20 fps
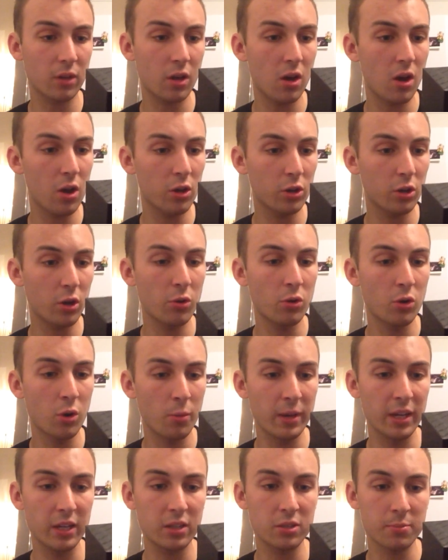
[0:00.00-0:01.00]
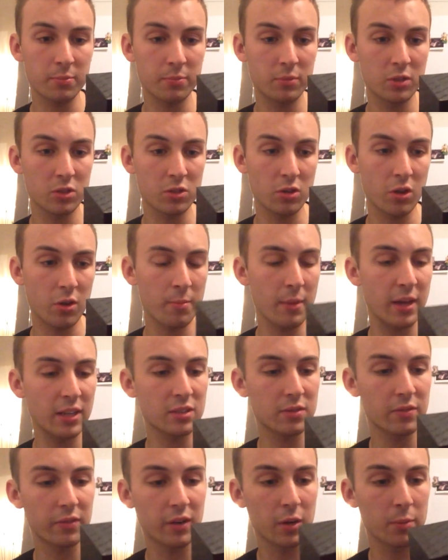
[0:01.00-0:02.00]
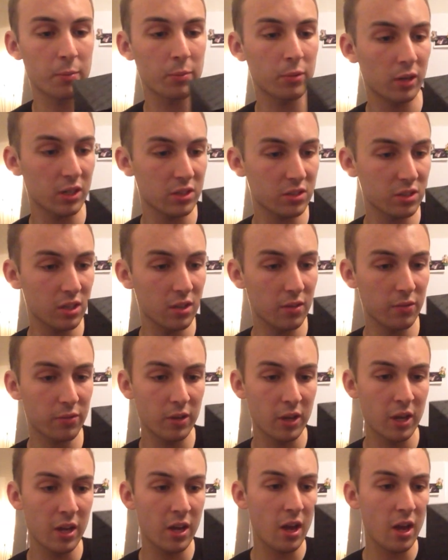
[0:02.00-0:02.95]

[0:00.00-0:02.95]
ergonomics design makes it very impressive.